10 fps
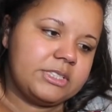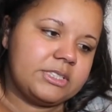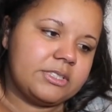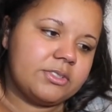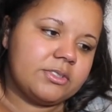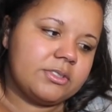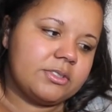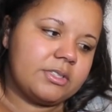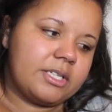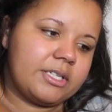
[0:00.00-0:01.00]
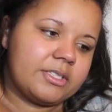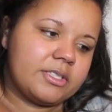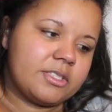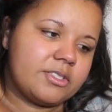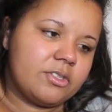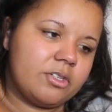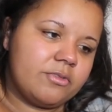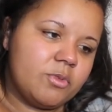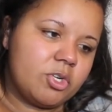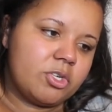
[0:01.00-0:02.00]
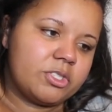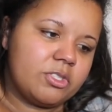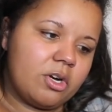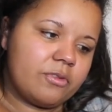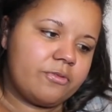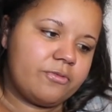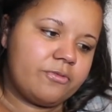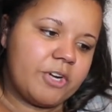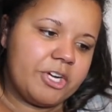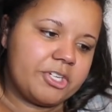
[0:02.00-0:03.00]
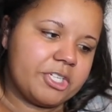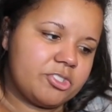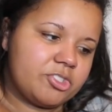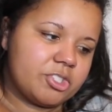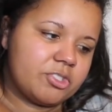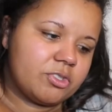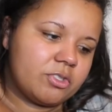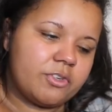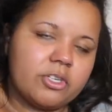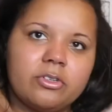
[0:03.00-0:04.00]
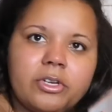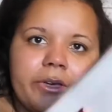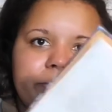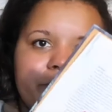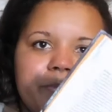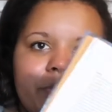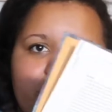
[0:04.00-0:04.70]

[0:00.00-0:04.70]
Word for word: so uh, it's sort of more, it's not focused just sort of on um,